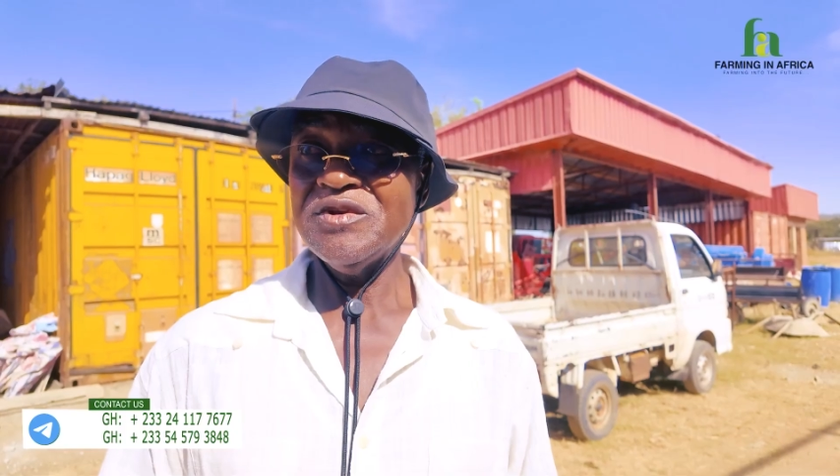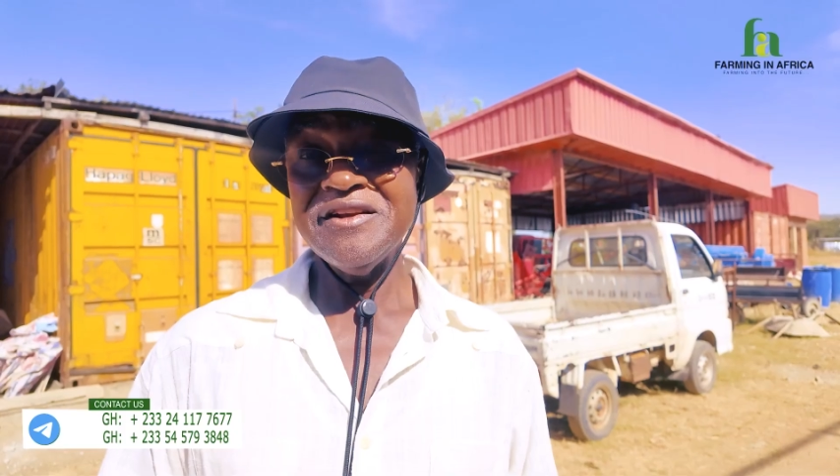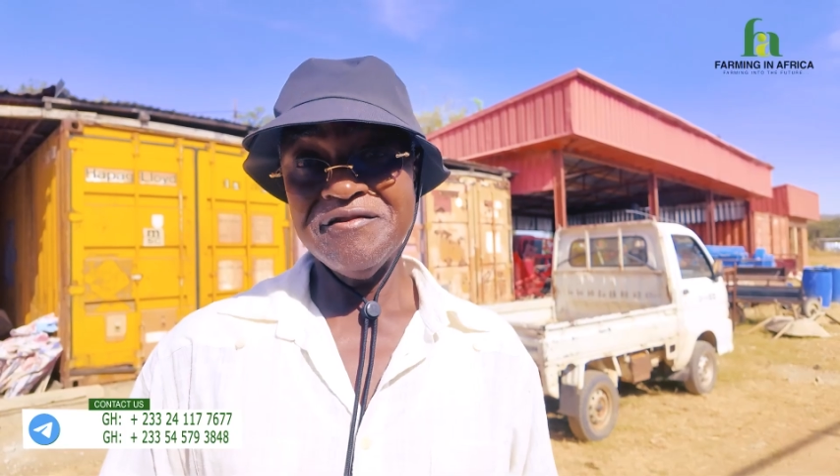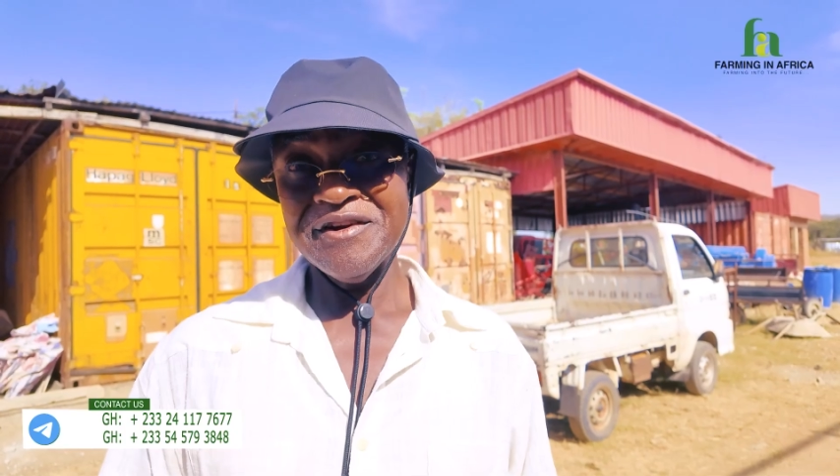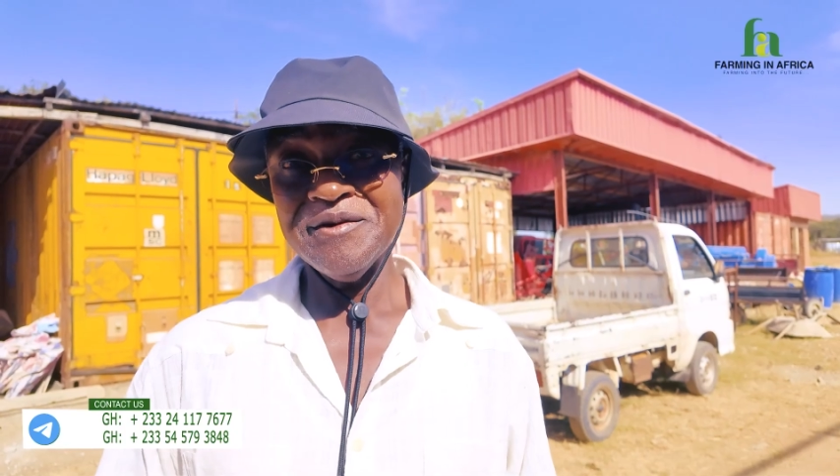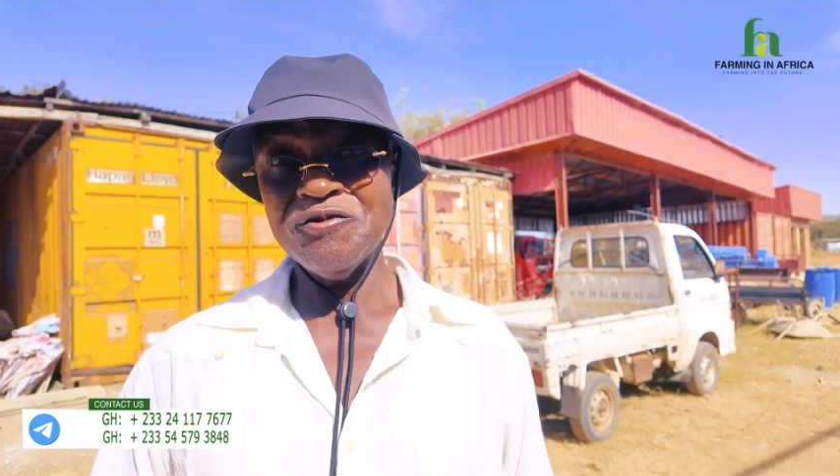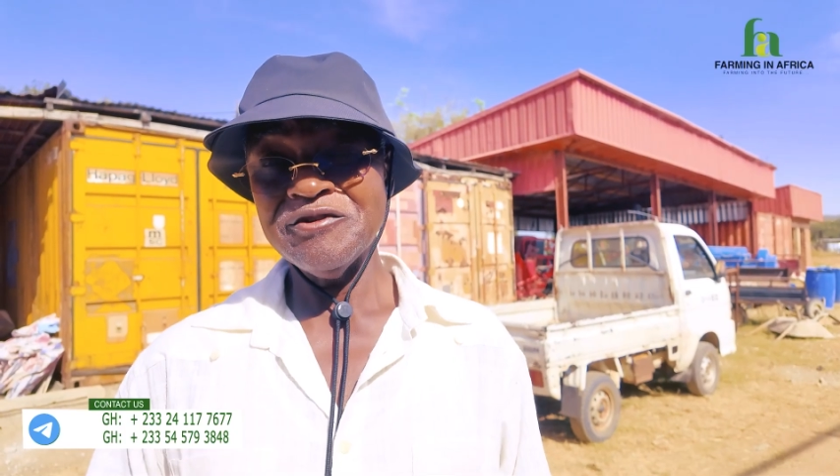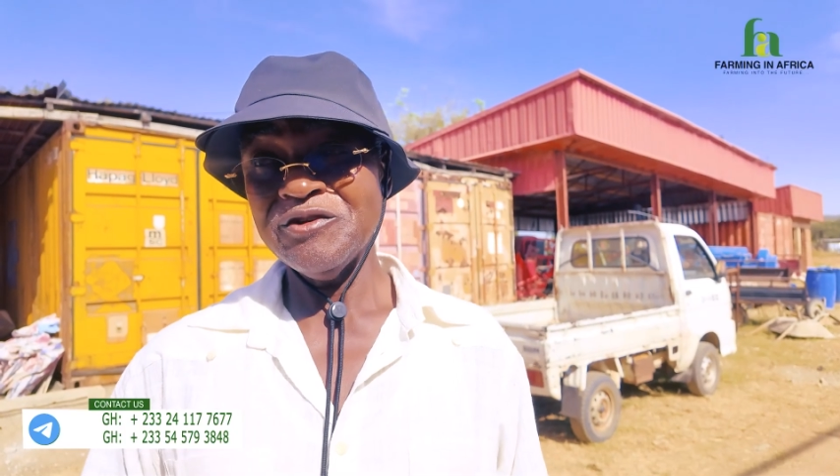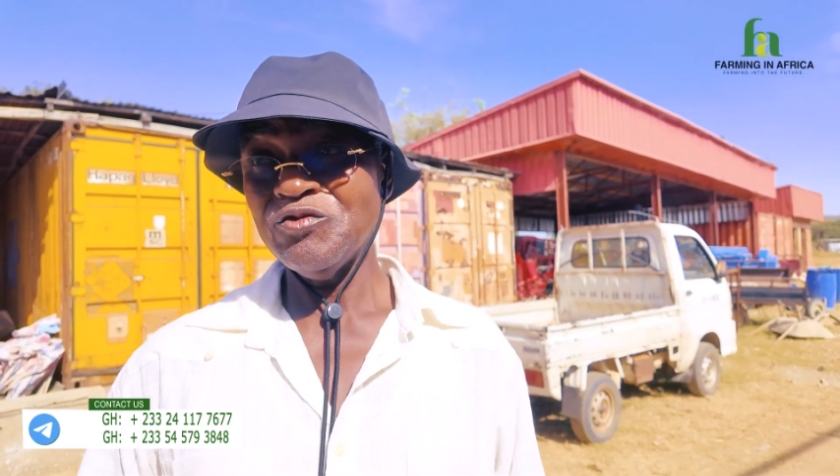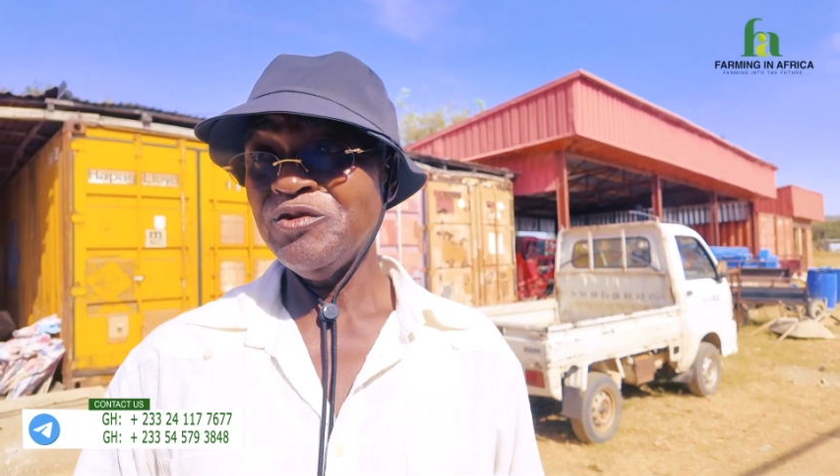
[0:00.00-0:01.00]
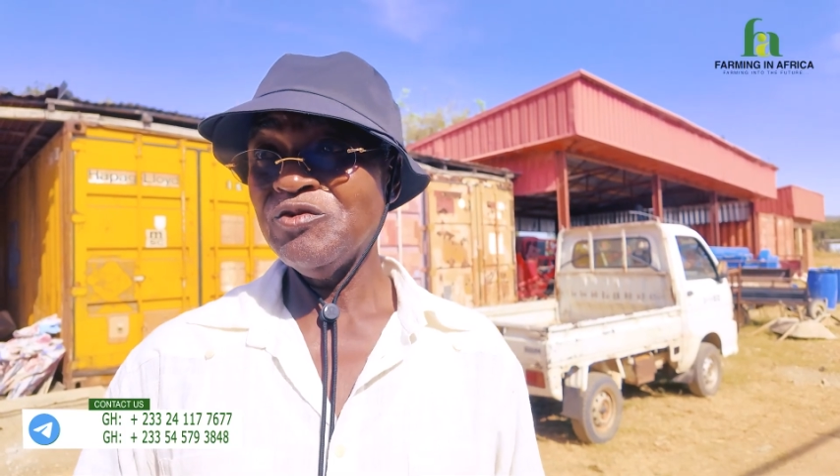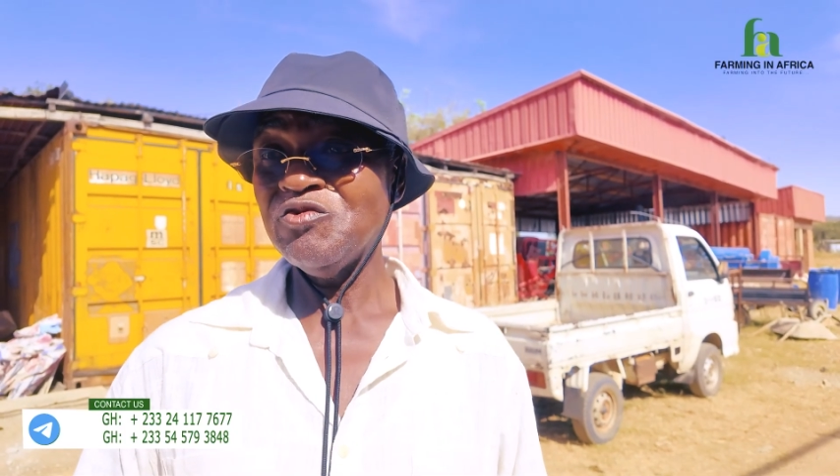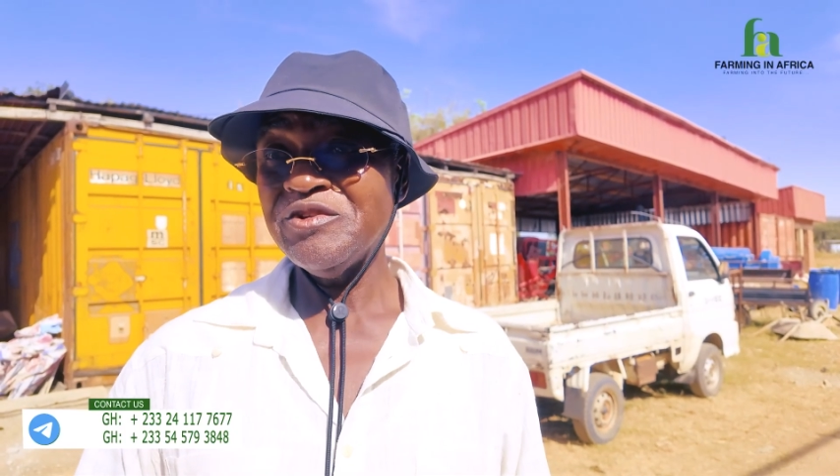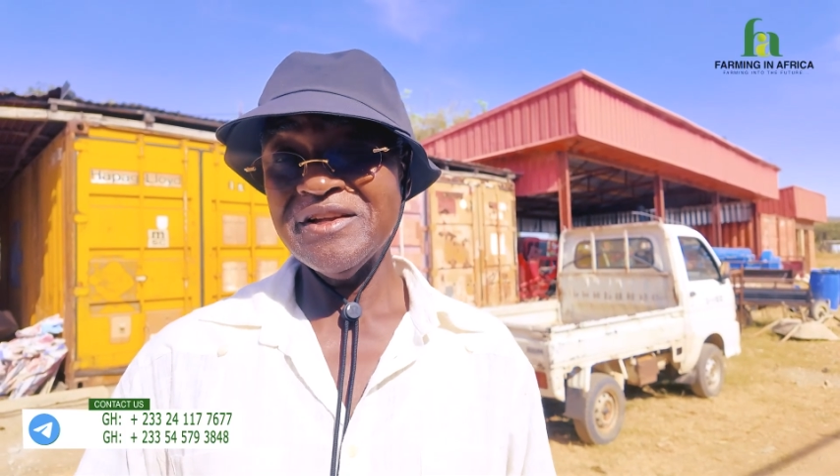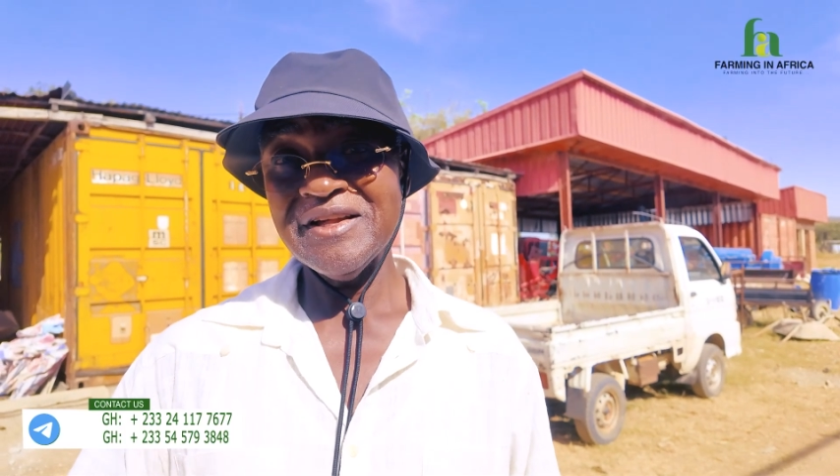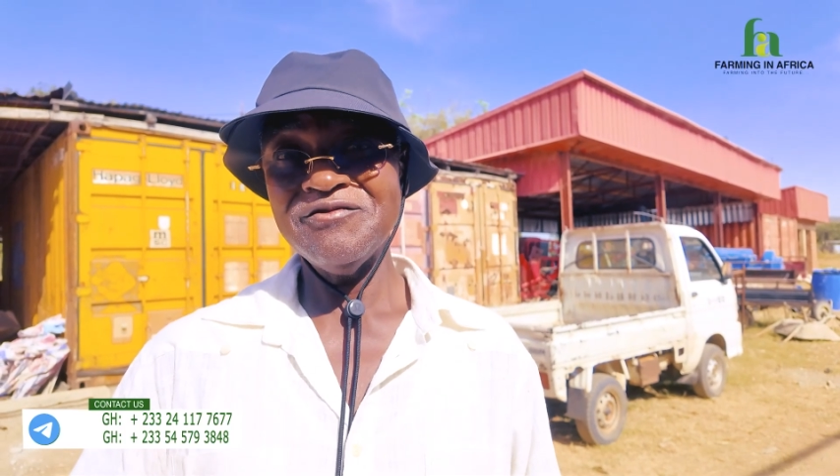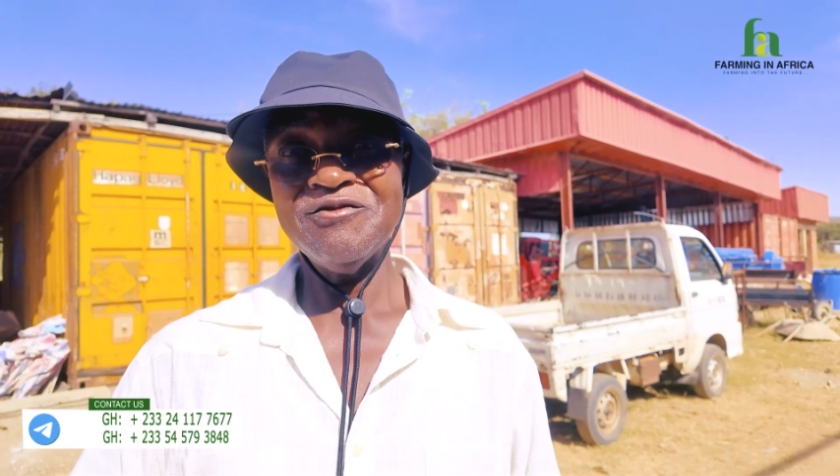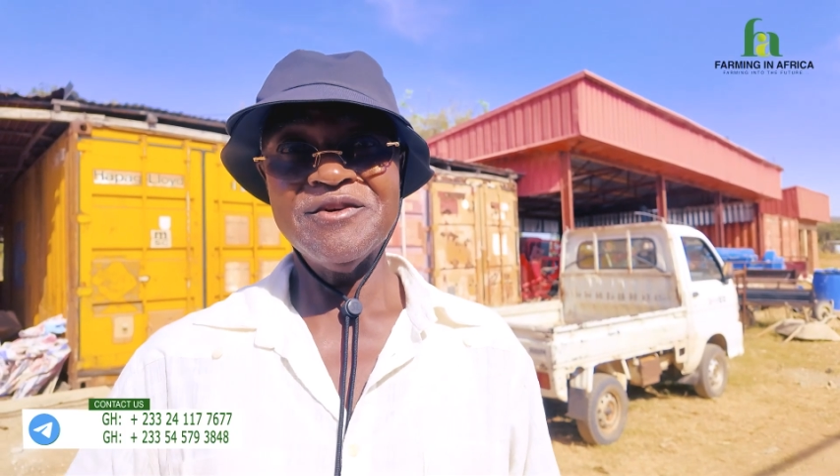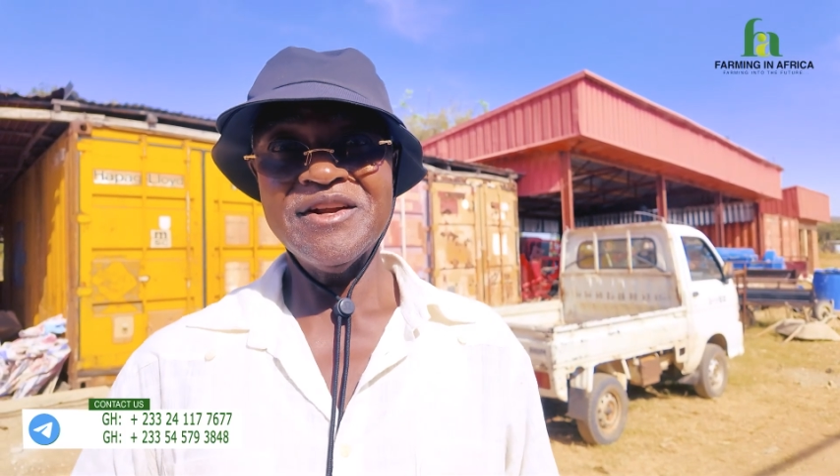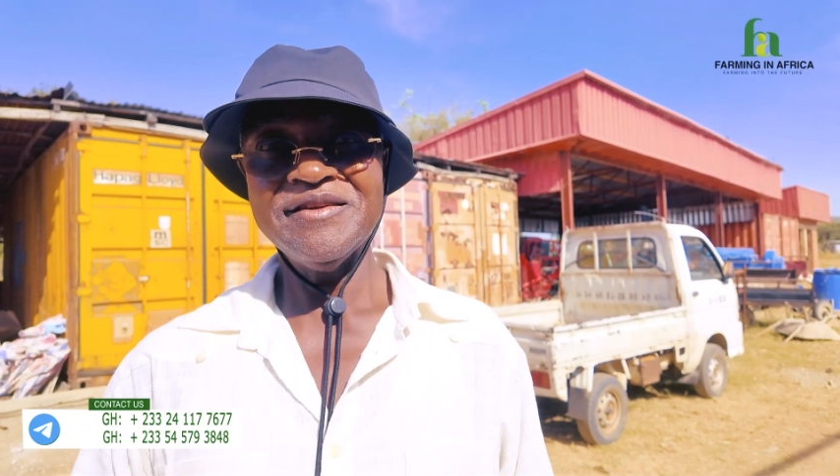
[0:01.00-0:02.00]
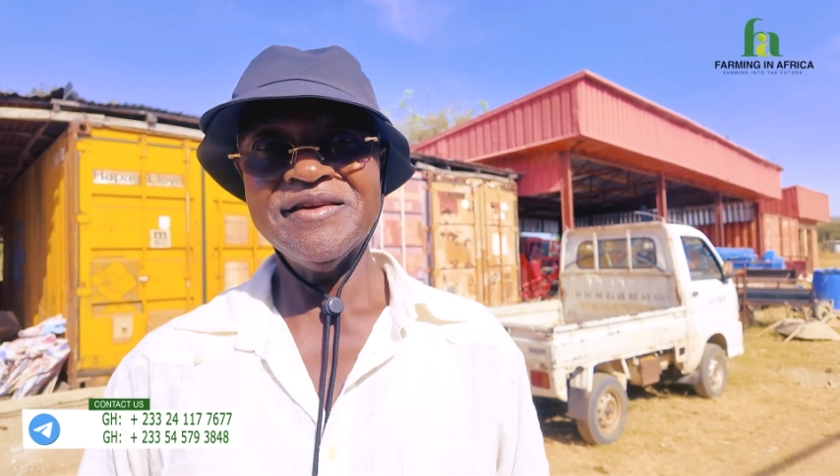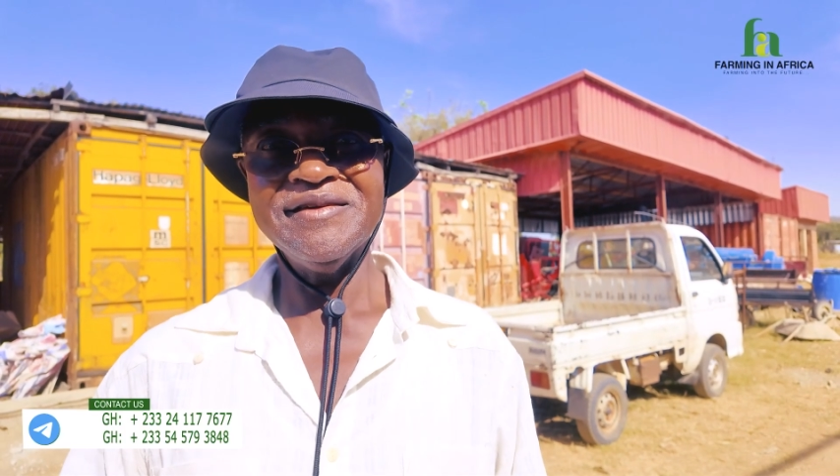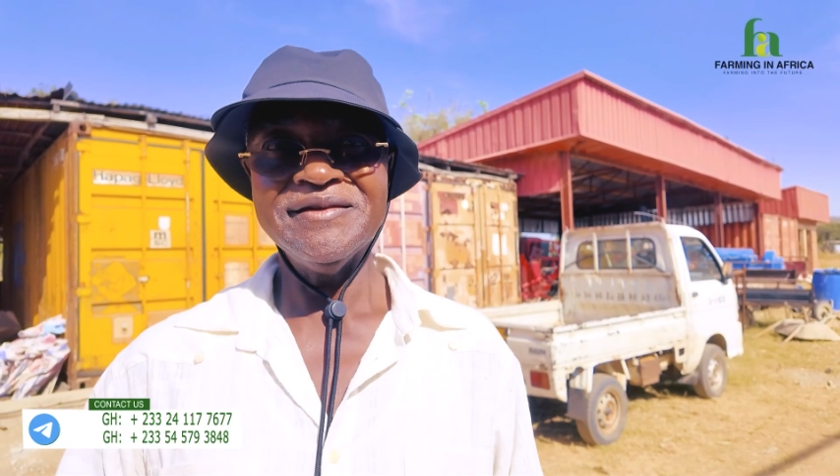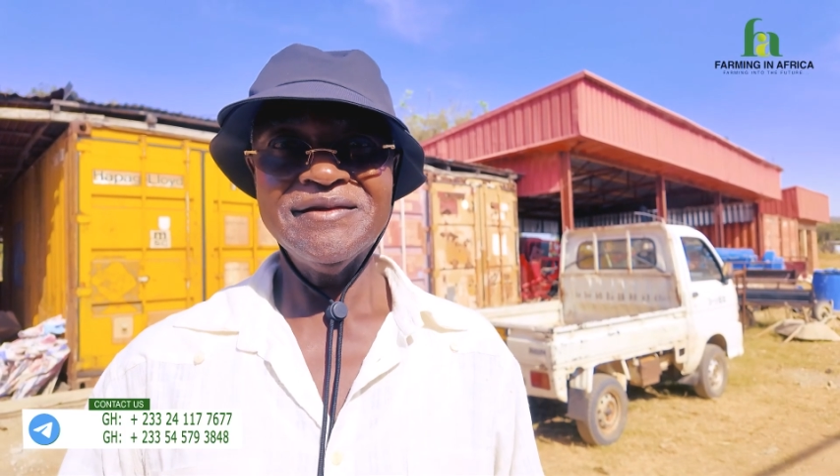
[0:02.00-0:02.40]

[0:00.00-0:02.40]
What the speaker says: that is very important. We used to take that for granted.